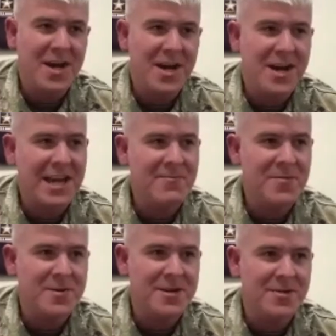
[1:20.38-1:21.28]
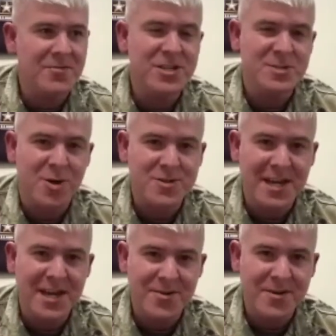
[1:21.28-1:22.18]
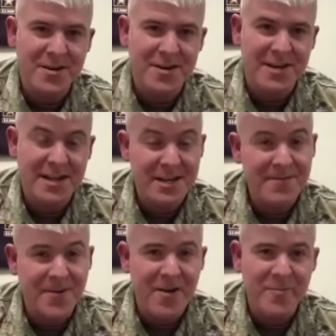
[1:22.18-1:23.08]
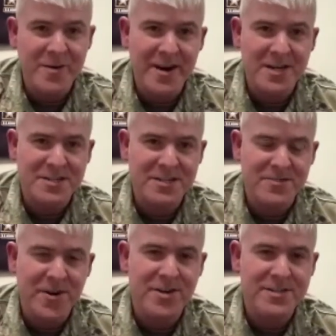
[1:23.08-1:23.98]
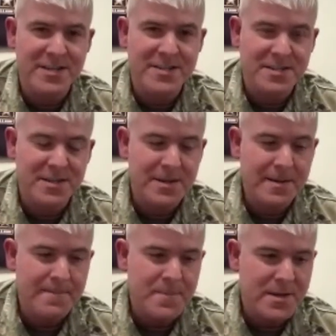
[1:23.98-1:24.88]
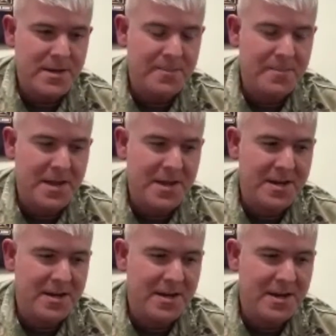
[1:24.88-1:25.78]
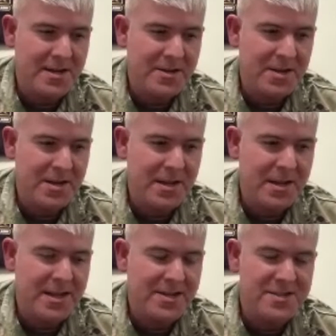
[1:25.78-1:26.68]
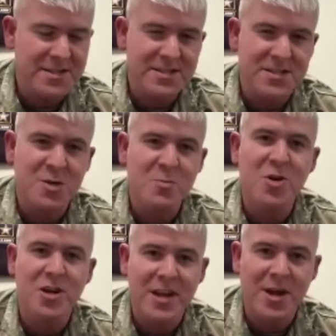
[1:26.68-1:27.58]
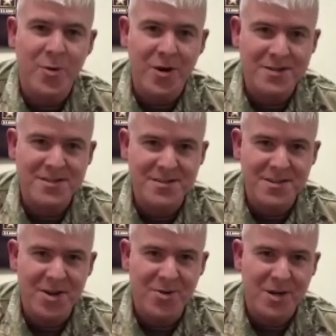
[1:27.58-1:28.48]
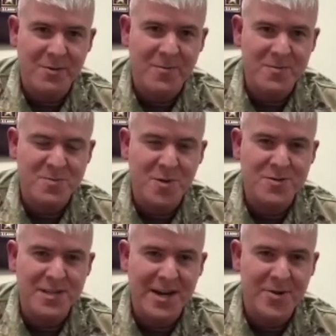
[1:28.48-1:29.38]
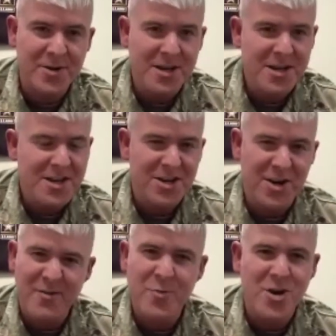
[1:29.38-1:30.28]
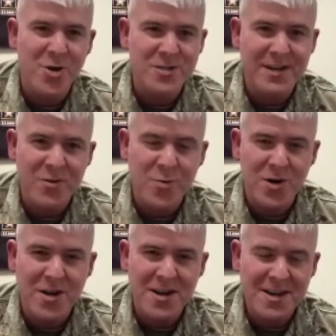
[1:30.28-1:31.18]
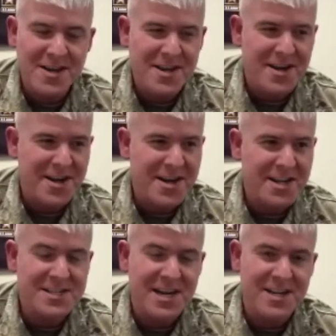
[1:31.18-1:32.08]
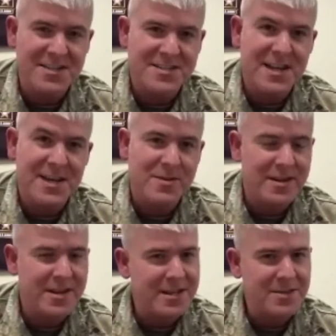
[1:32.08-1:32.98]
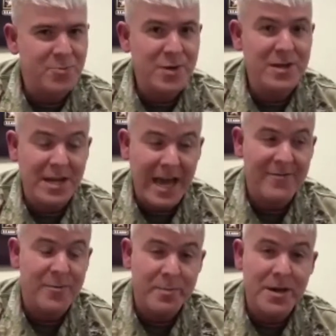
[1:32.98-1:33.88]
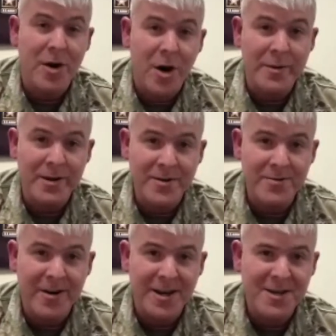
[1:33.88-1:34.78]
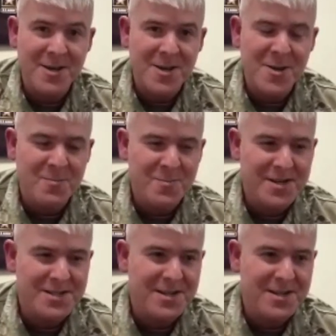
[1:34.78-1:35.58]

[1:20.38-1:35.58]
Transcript: came from a really small town, not far from here, actually, in Laverne, Tennessee, and it's the community networks. You know, coming from a small town, you know, everyone knows everyone, and it's kind of the same. Like we have a big army, right? But